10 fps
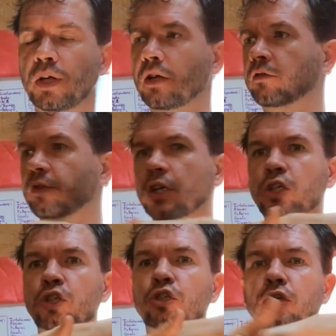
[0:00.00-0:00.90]
We look for
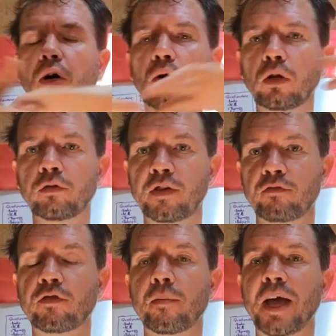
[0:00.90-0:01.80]
control of
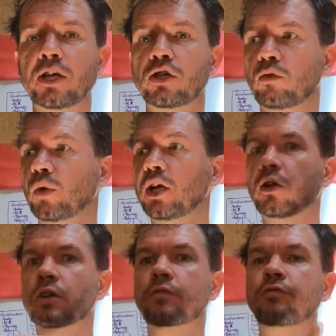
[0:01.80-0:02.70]
information. We
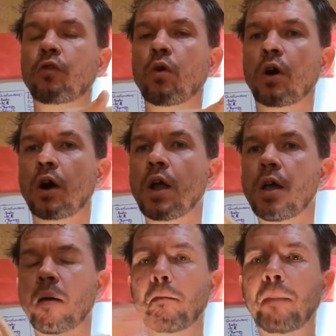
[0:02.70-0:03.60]
look for
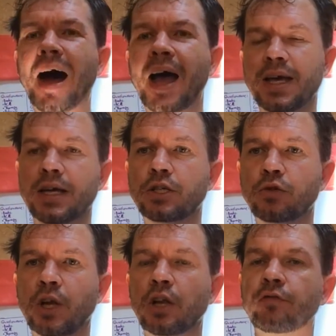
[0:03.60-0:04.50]

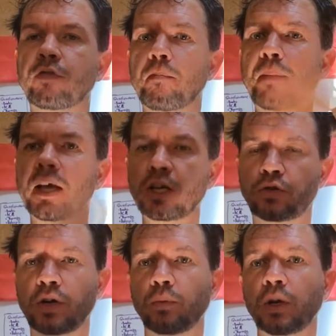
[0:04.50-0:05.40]
bias. We look for
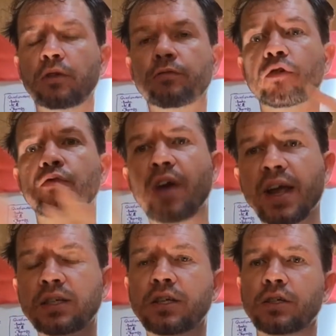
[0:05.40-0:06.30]
bigotry. We look for
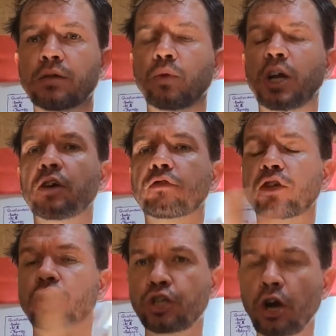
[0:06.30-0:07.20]
racism. We look
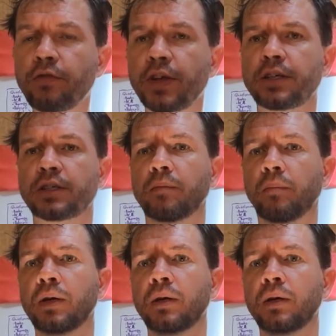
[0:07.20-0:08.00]
for chauvinism.